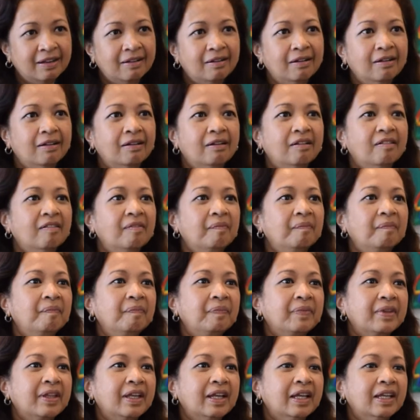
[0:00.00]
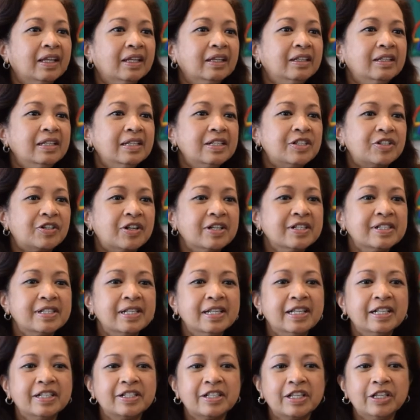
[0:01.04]
And this
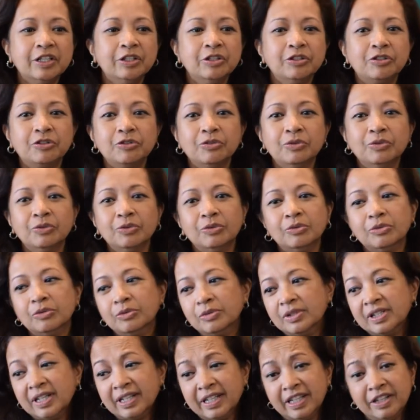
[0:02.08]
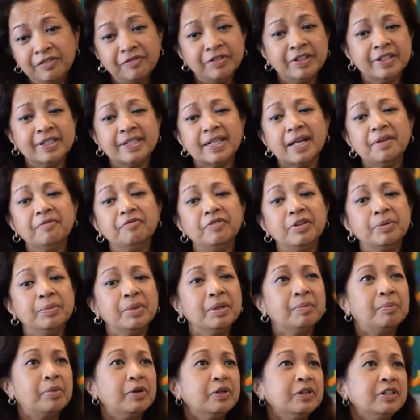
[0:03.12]
translates into, like, even some
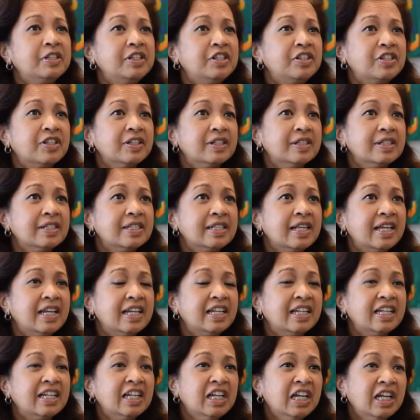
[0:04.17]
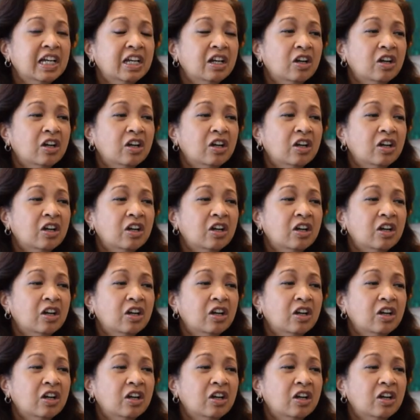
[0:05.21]
female politicians saying,